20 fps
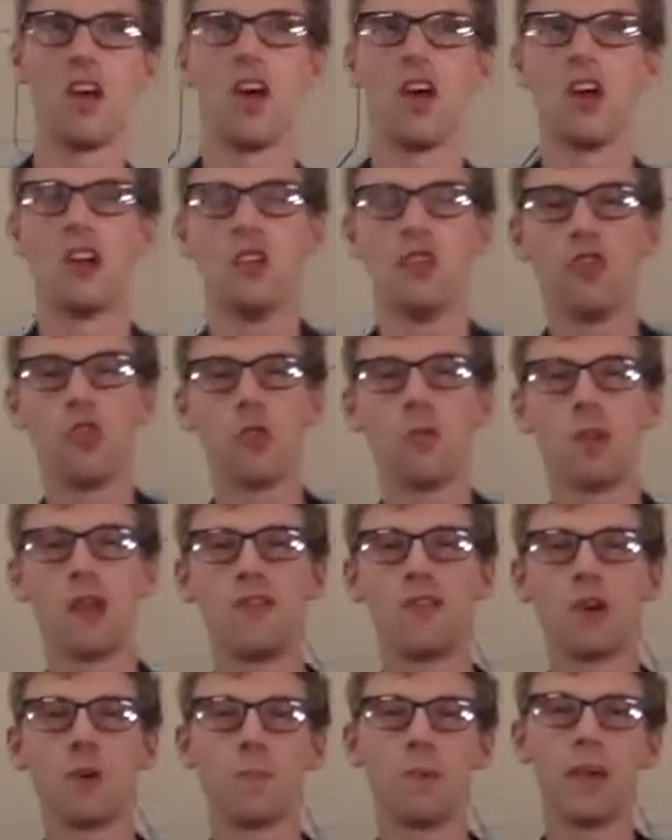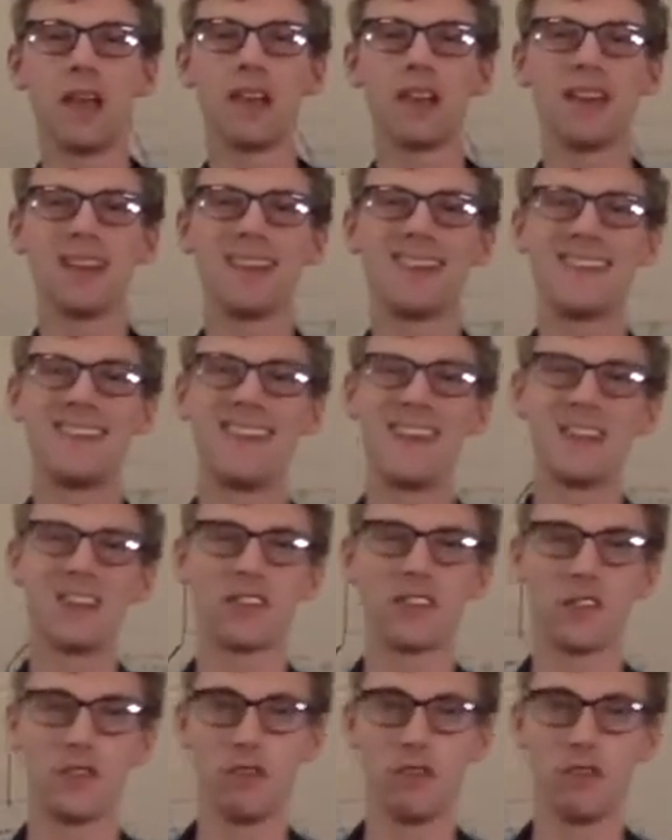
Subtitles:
Normally if you're picking a disc